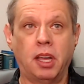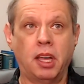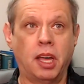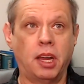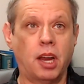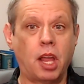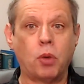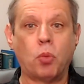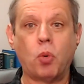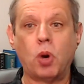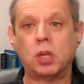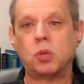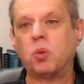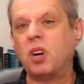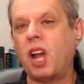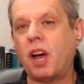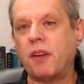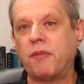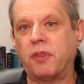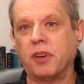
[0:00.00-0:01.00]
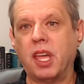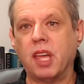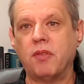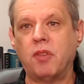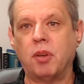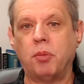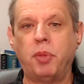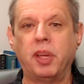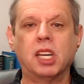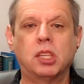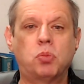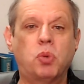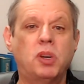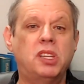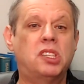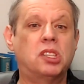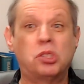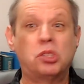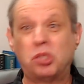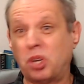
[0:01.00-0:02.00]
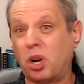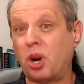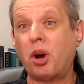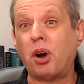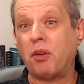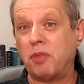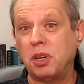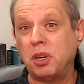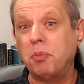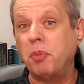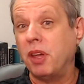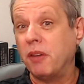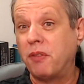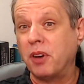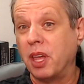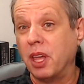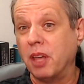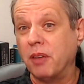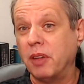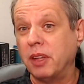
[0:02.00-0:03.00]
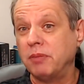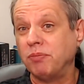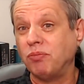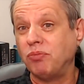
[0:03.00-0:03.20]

In other words, we're not forgiven because we deserve to be forgiven.